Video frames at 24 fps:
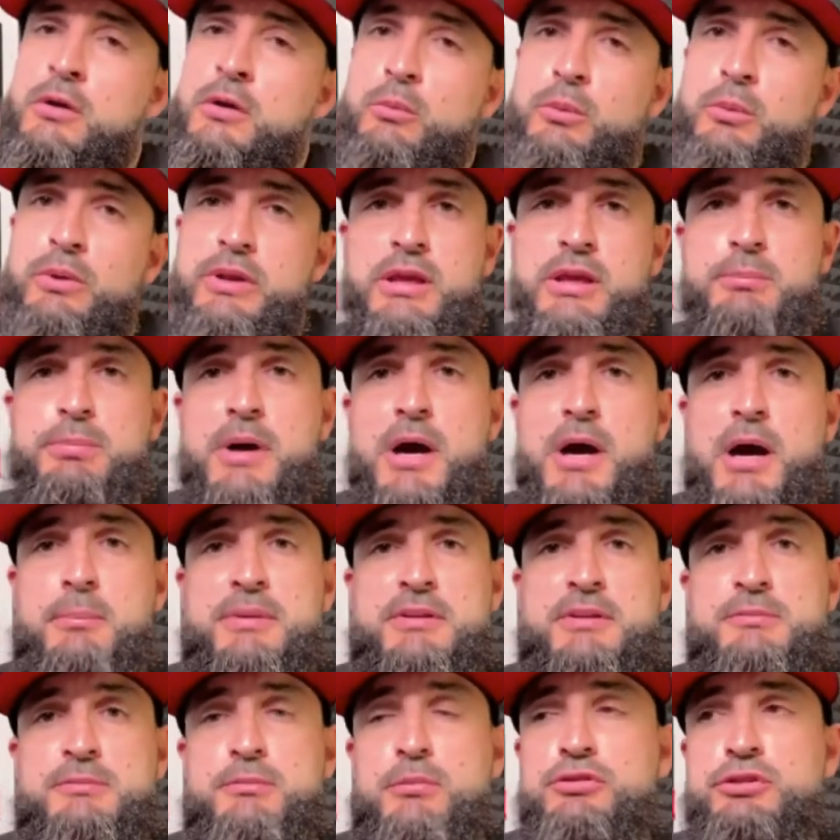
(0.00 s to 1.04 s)
with hip-hop.
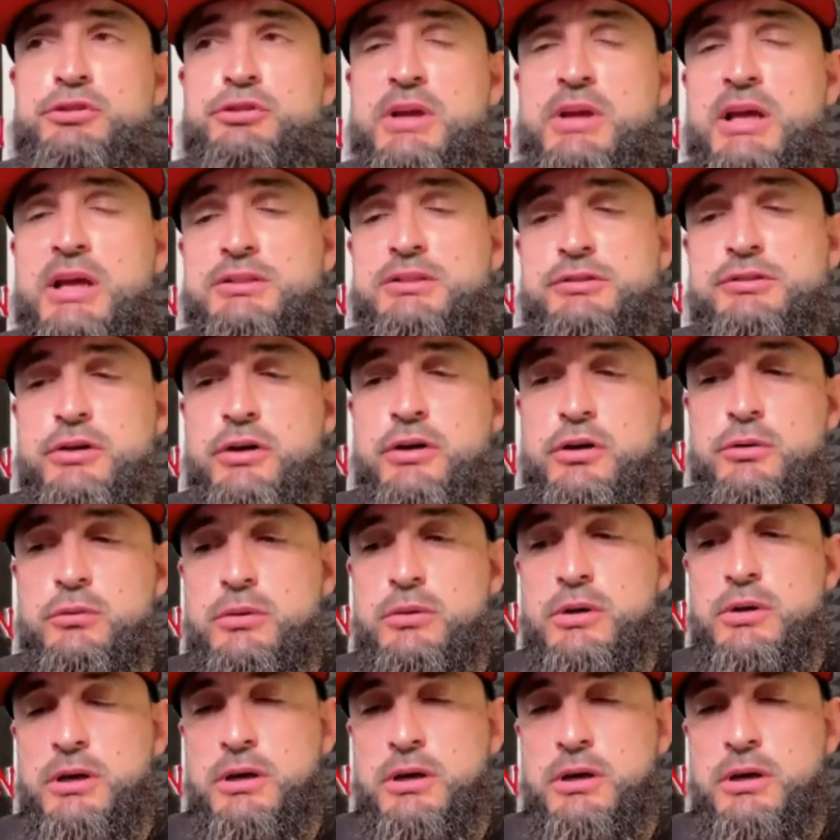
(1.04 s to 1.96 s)
As most of you guys know,